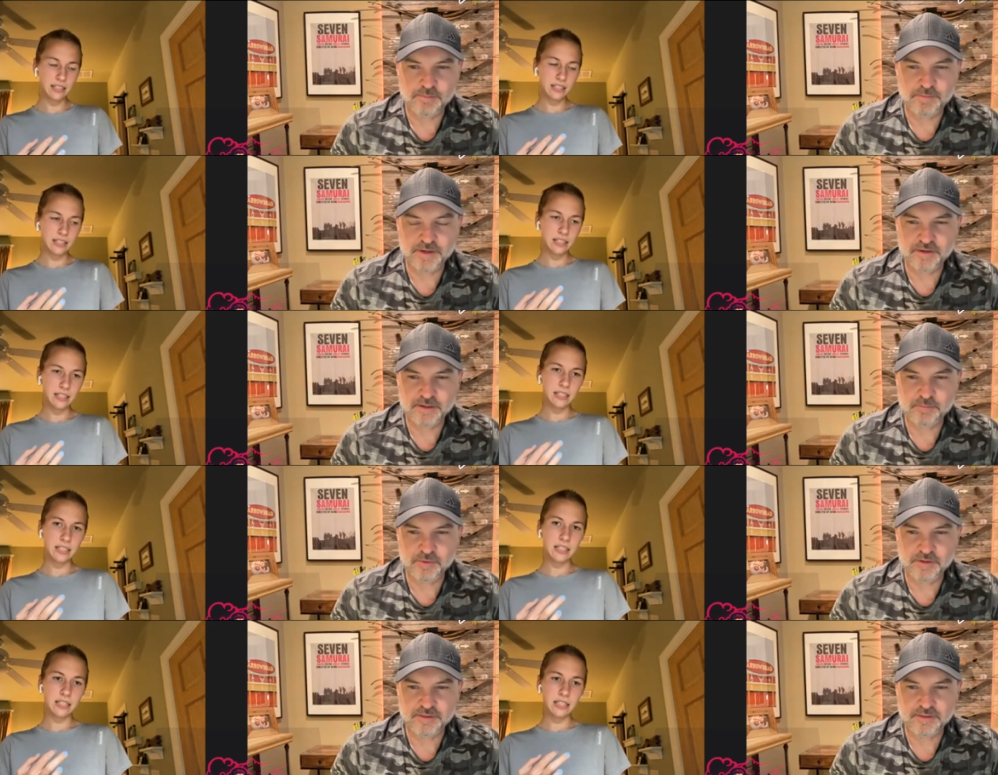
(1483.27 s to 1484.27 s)
Speaker 1: you paired
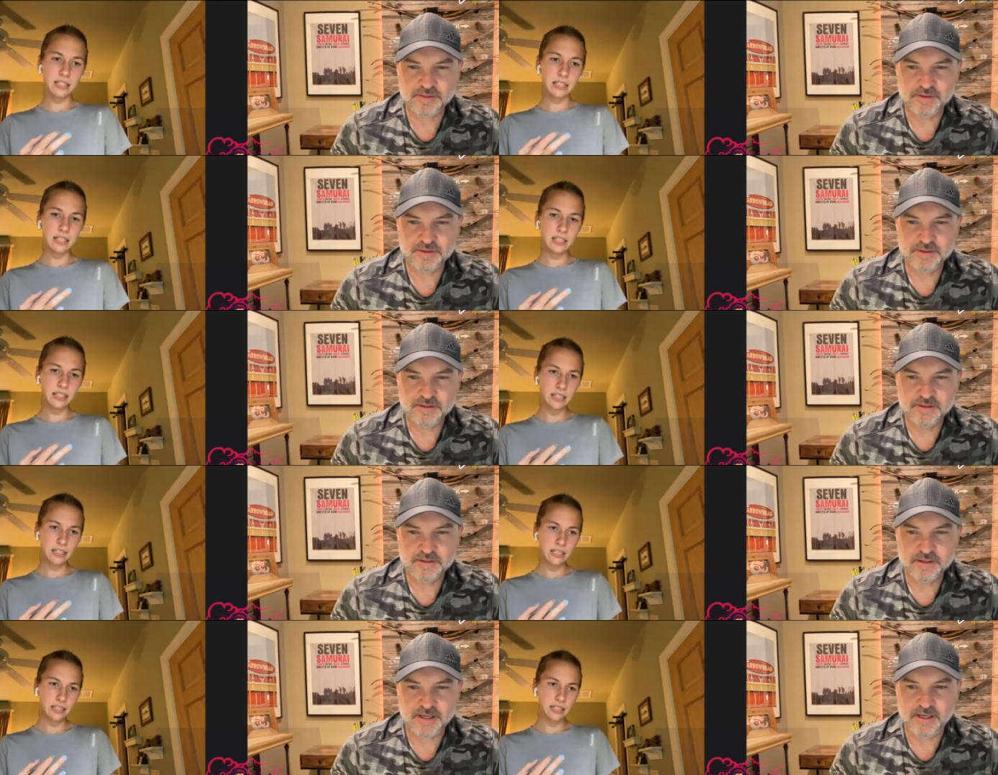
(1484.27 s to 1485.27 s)
up with
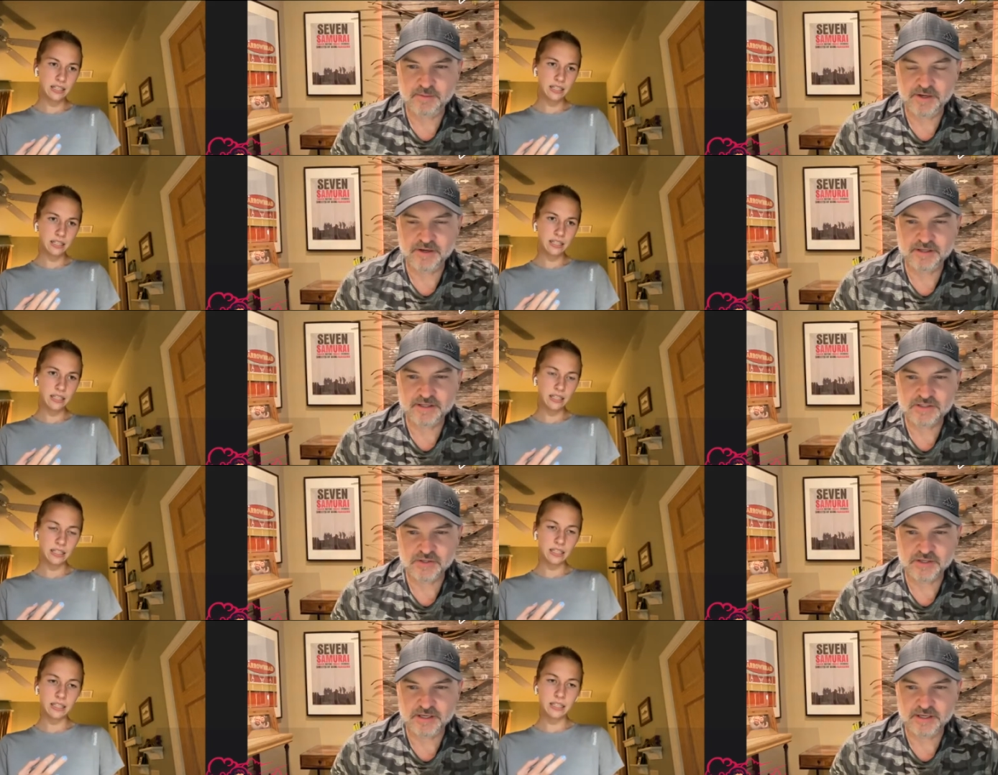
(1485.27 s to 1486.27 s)
Any
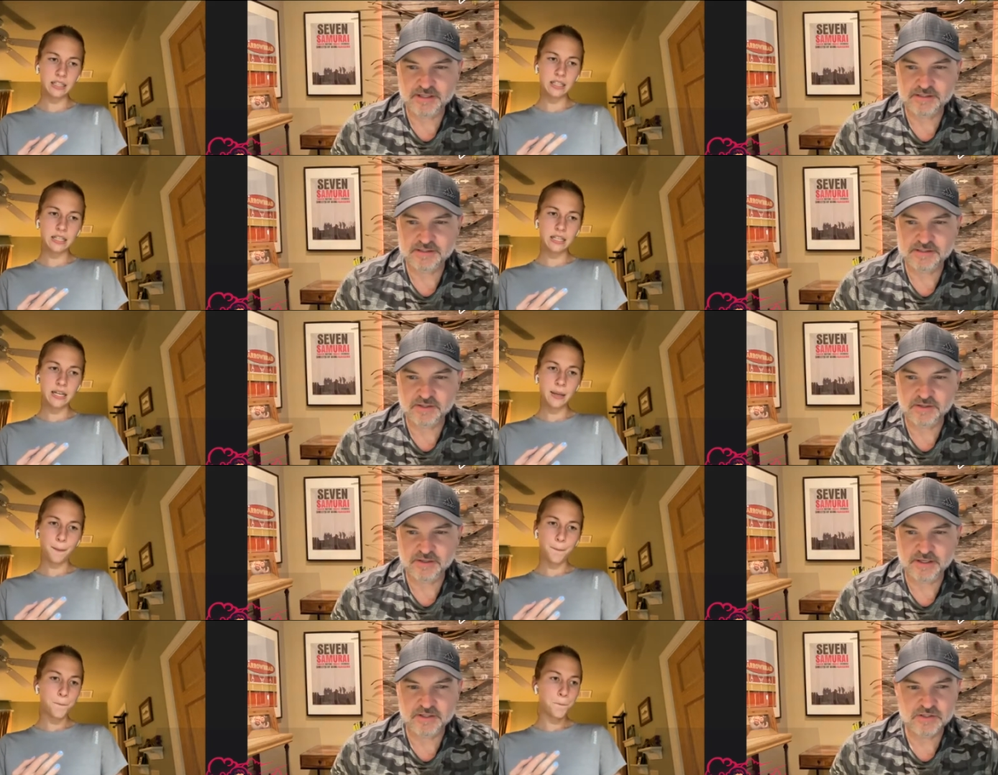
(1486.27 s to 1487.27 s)
Americans or Canadians
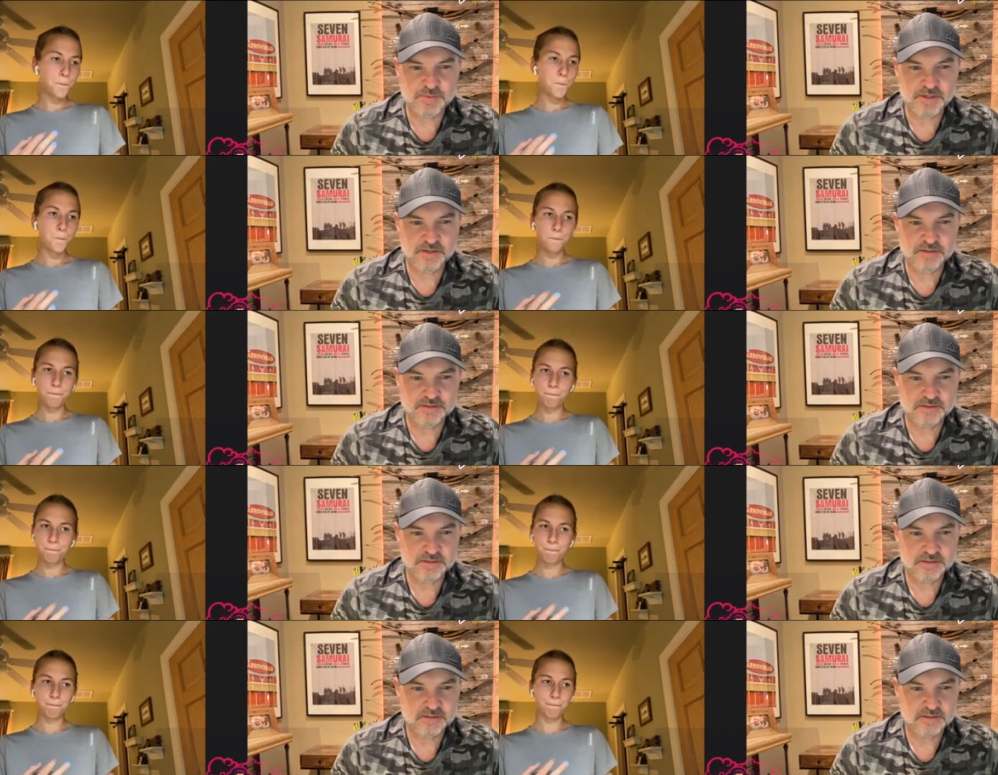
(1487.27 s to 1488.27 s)
or English speakers?
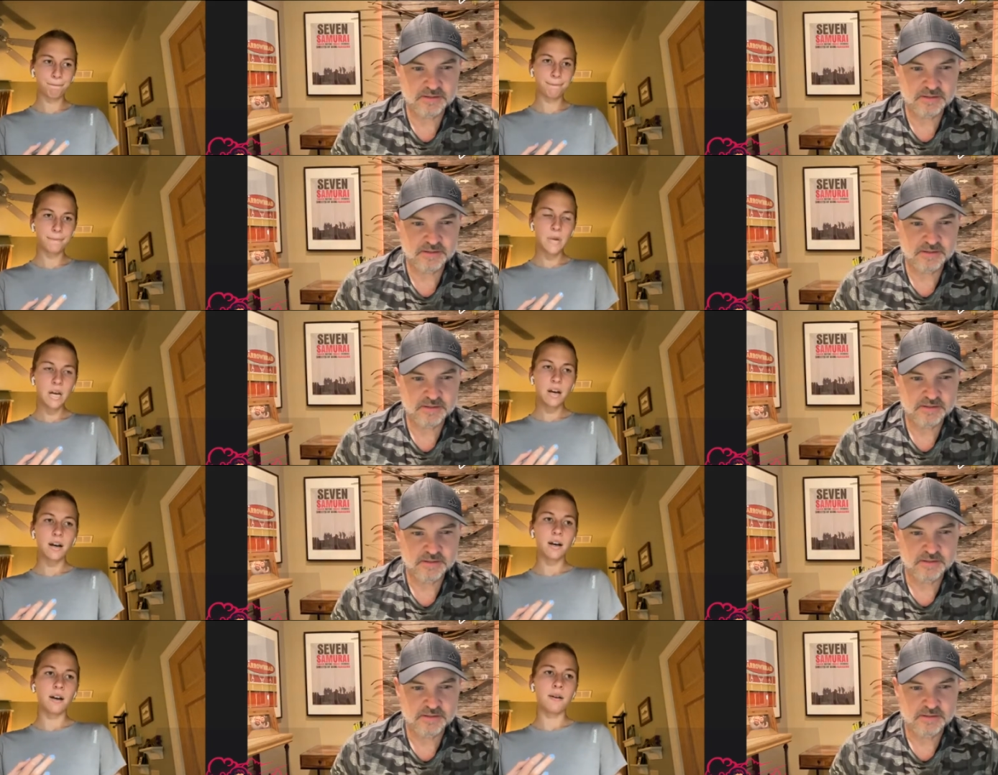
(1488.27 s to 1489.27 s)

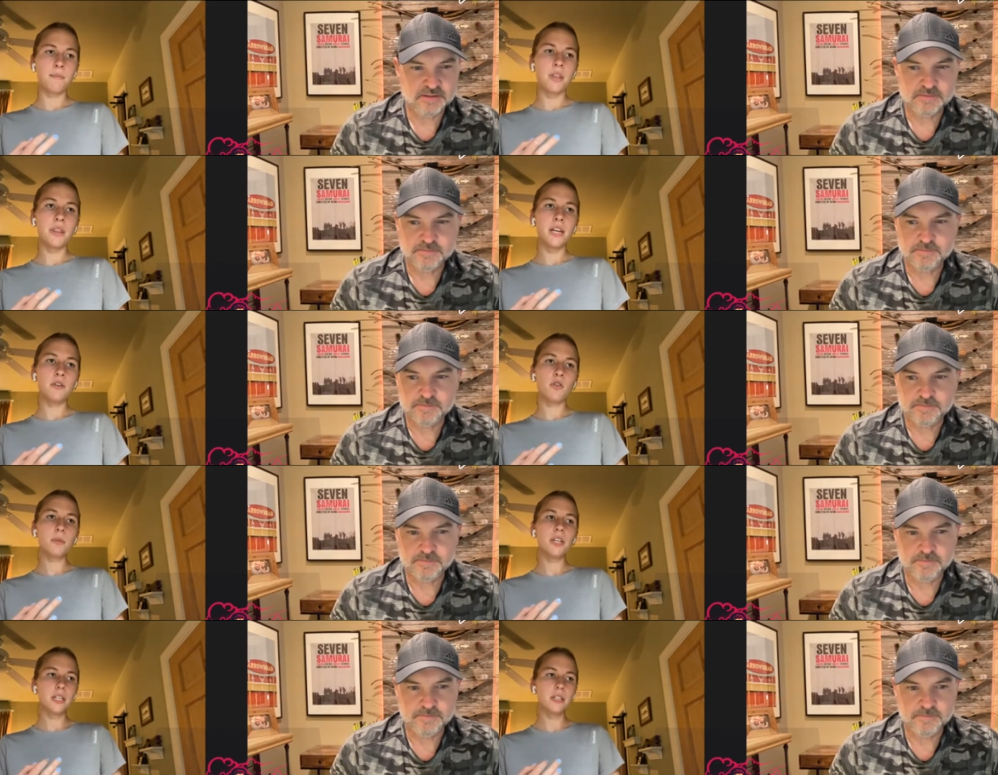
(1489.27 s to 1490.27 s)
Speaker 2: Um, they
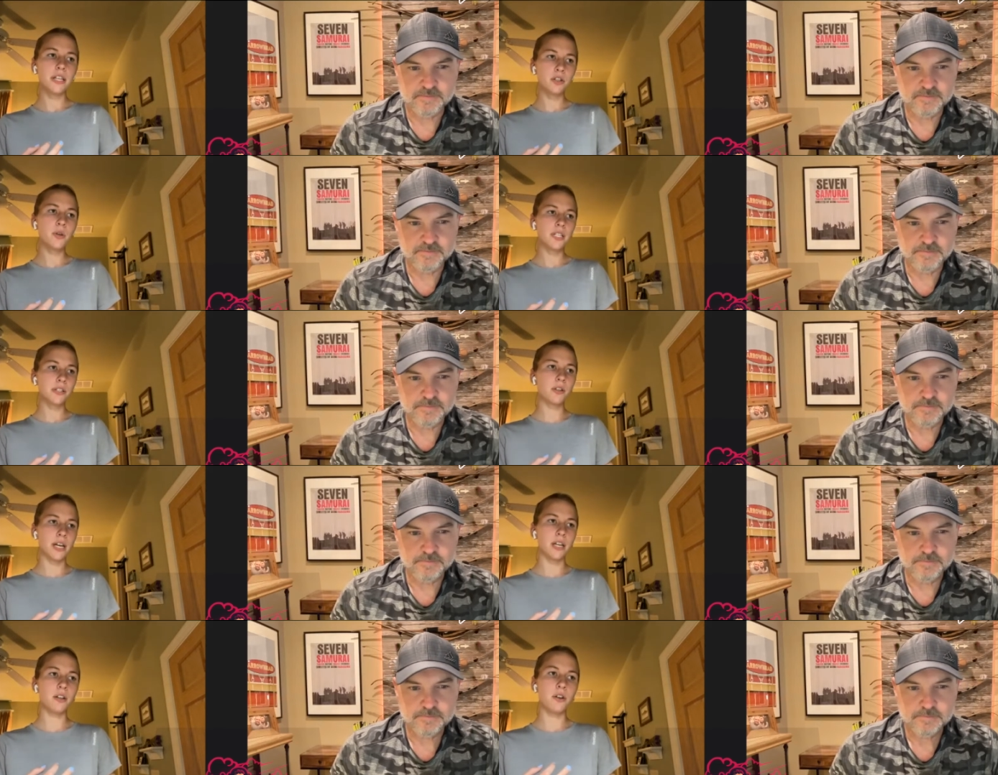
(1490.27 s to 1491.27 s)
normally, they do it so
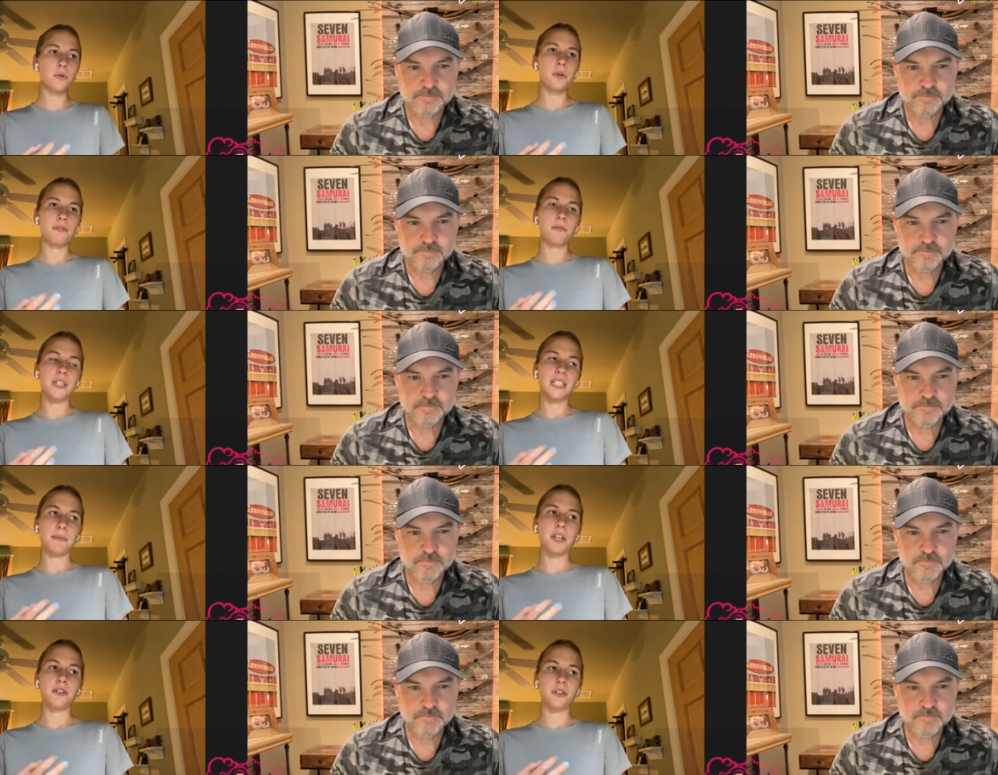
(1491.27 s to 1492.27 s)
that no one from the
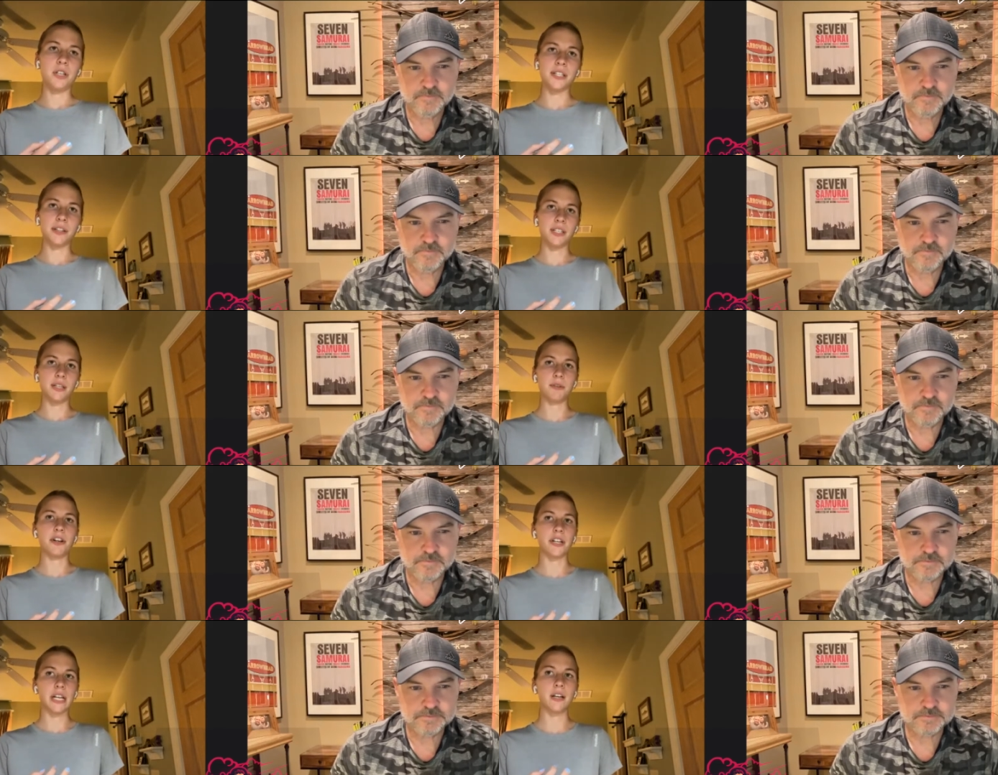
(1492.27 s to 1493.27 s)
same country is on the same
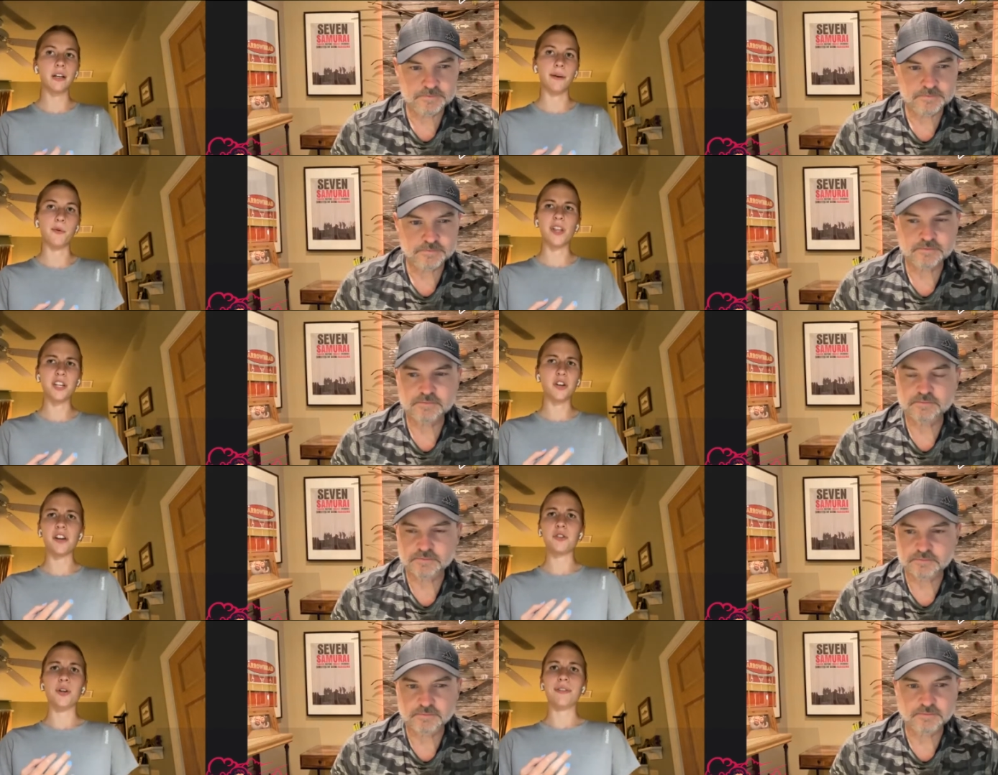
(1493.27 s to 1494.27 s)
target, um, or they
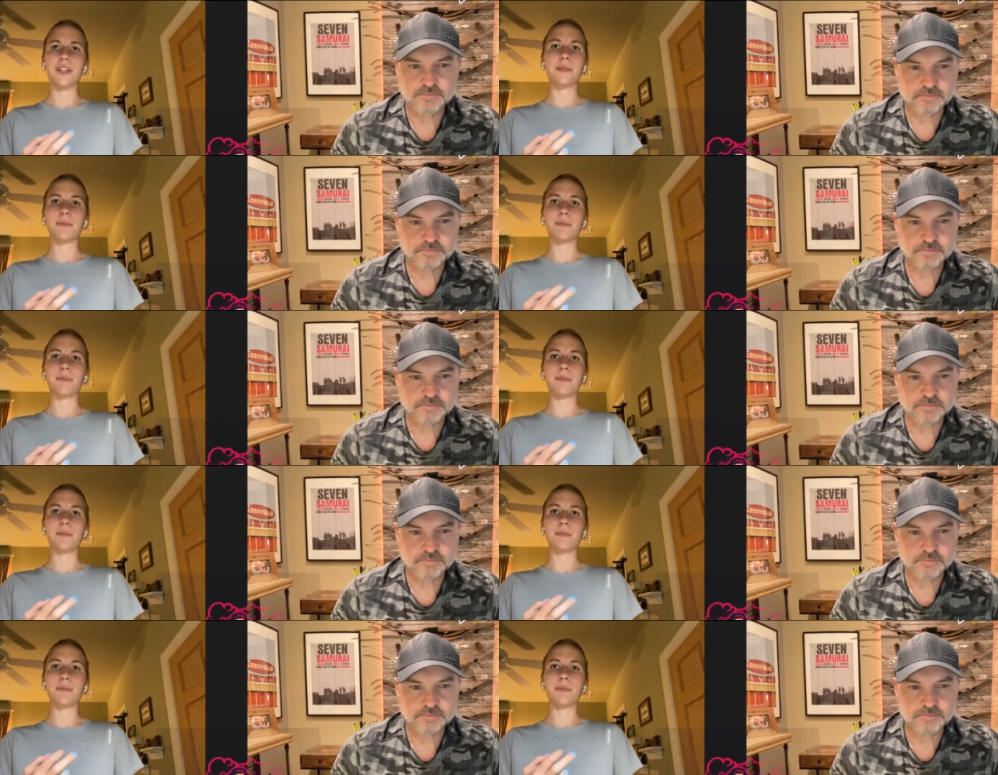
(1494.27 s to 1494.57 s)
try to if it's